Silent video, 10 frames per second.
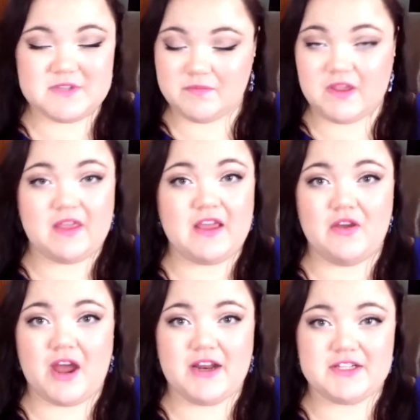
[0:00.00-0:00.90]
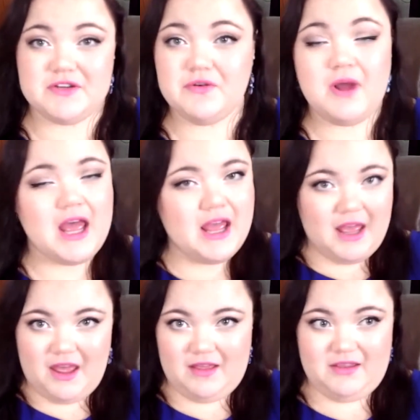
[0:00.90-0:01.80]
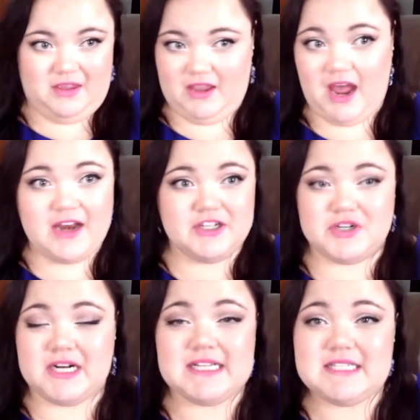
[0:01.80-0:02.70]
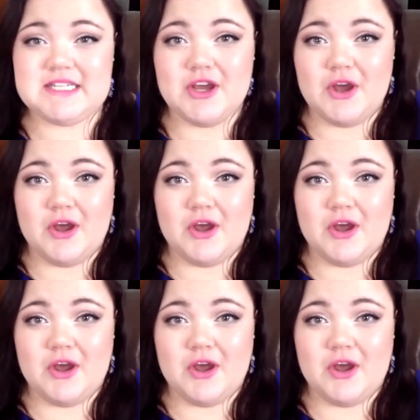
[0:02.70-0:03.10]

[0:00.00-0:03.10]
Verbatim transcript: something that you got to do, you got to trust